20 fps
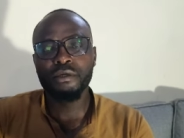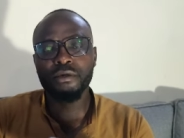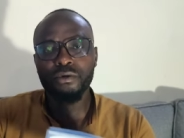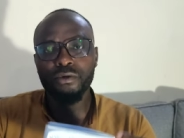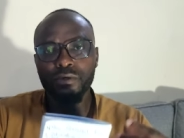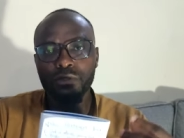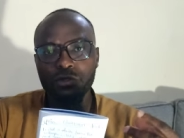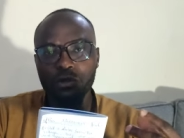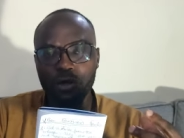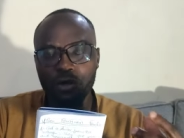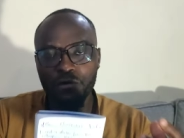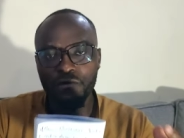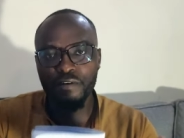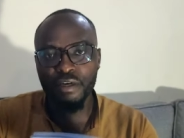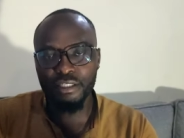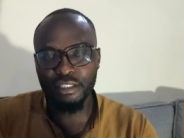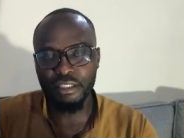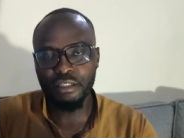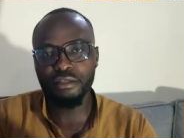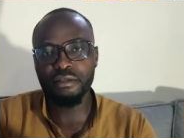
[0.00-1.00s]
good
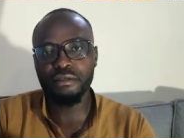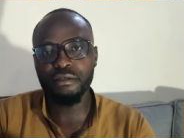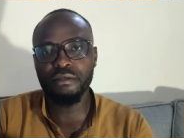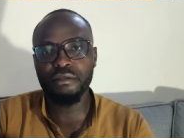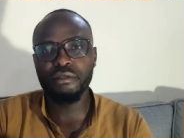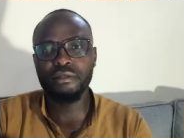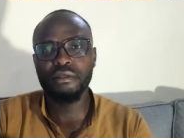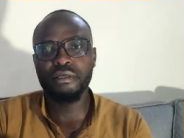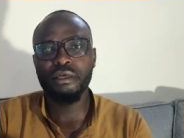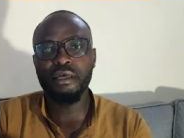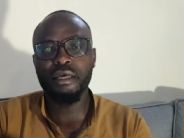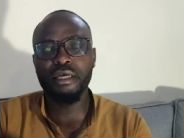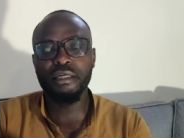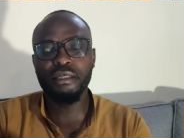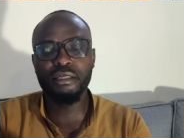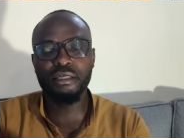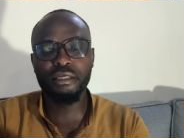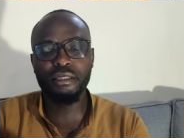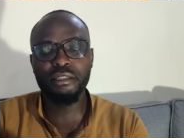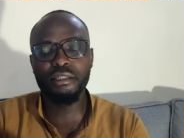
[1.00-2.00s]
conversations
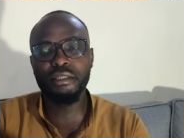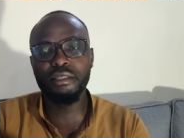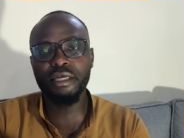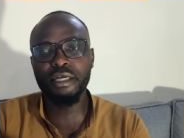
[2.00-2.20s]
it, it,